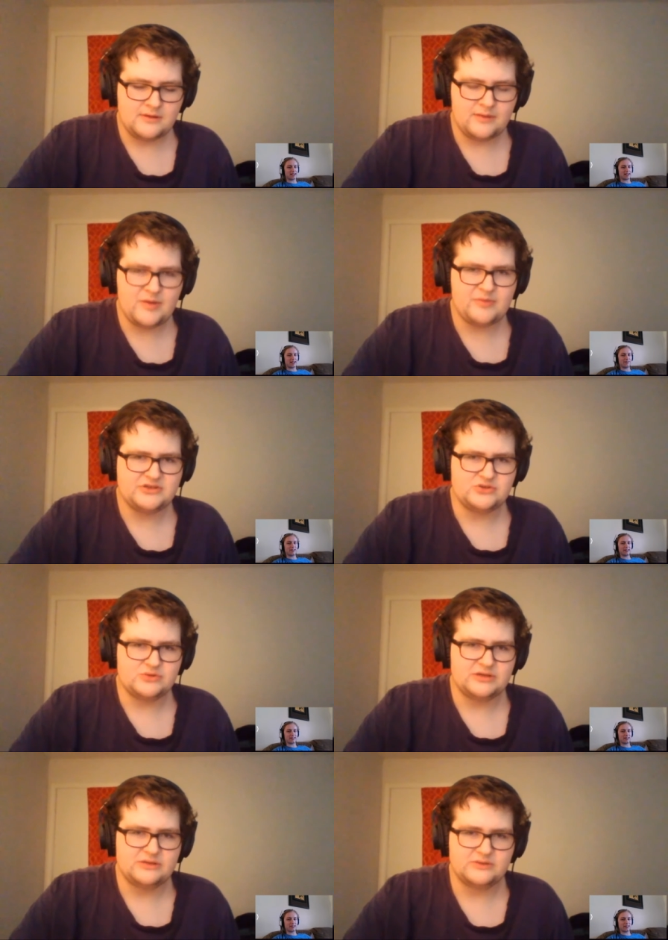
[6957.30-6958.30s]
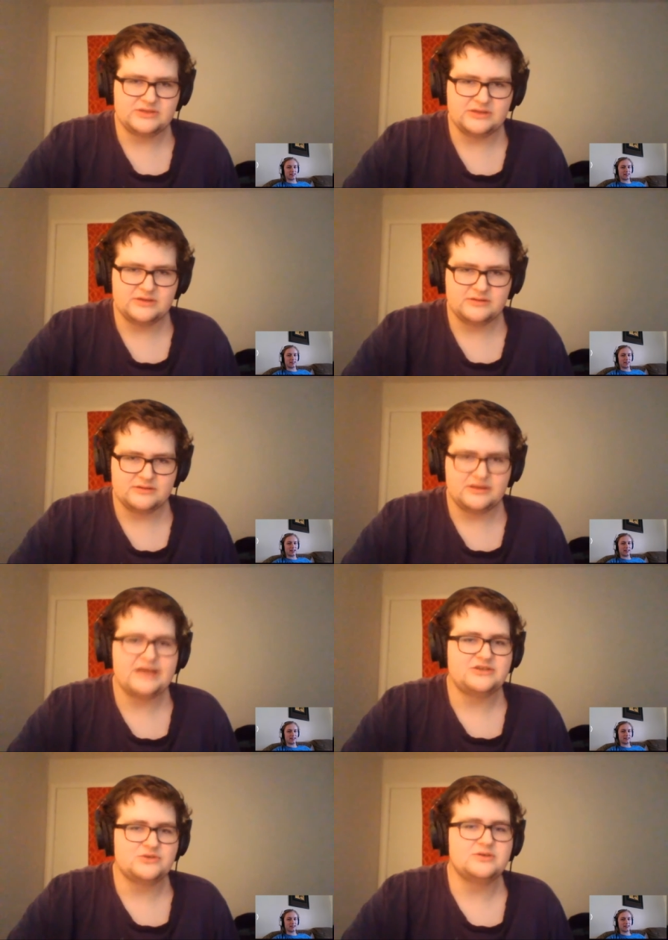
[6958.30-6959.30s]
Maybe Julian was there.
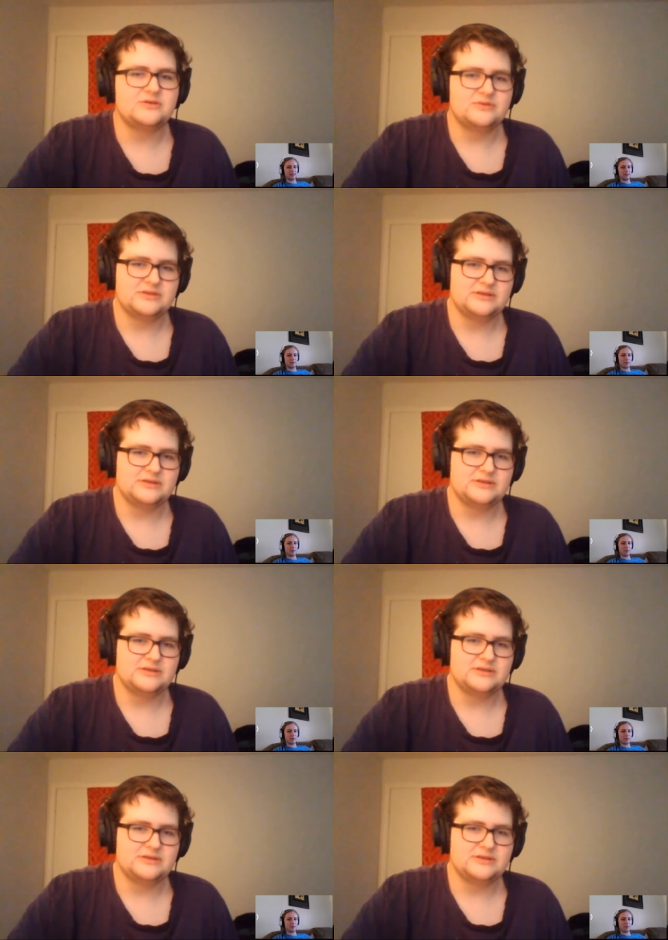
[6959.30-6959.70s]
Yeah, Julian was there.